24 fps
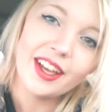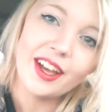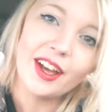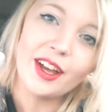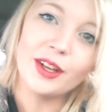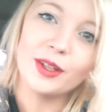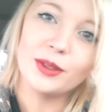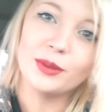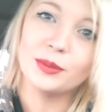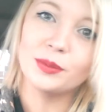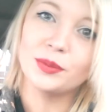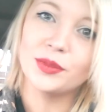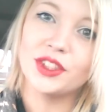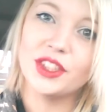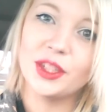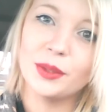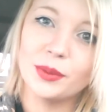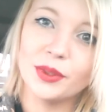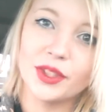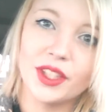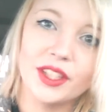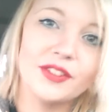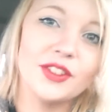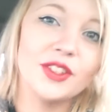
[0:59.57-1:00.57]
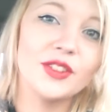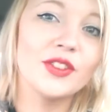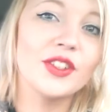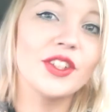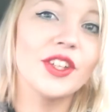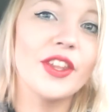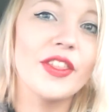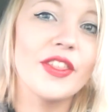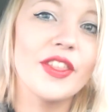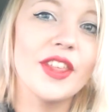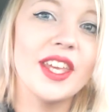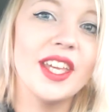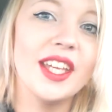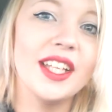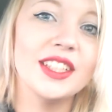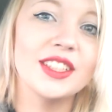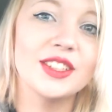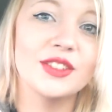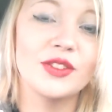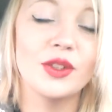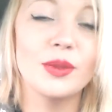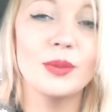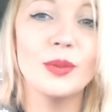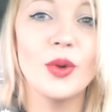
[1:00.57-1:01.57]
um, she believed in real things
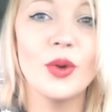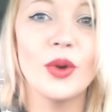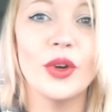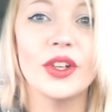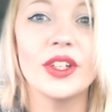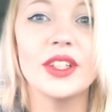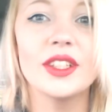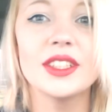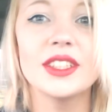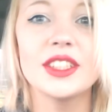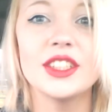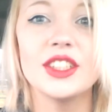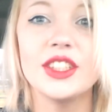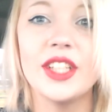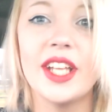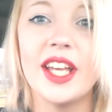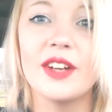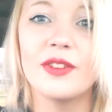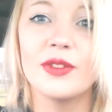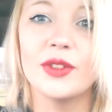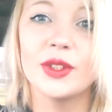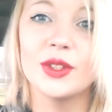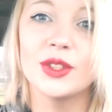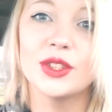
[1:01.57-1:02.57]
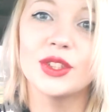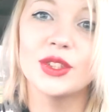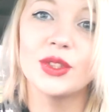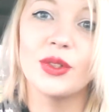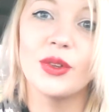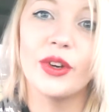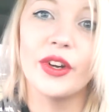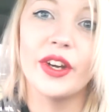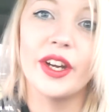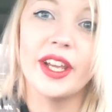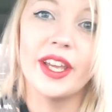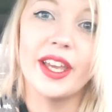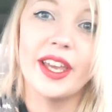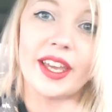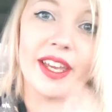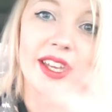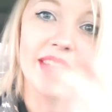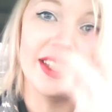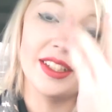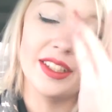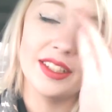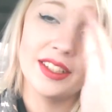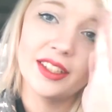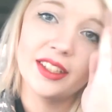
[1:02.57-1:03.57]
and real morals, and she had a real story,
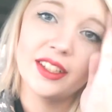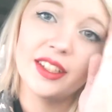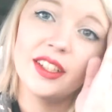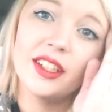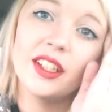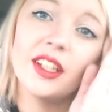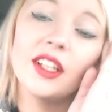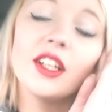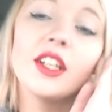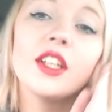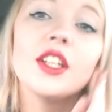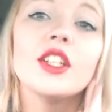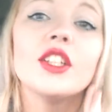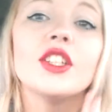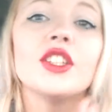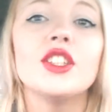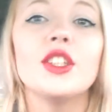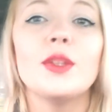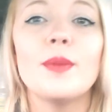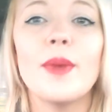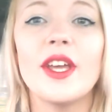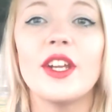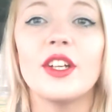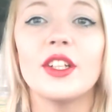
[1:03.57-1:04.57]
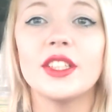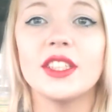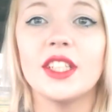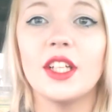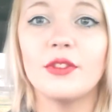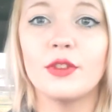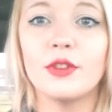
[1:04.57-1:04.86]
and she made herself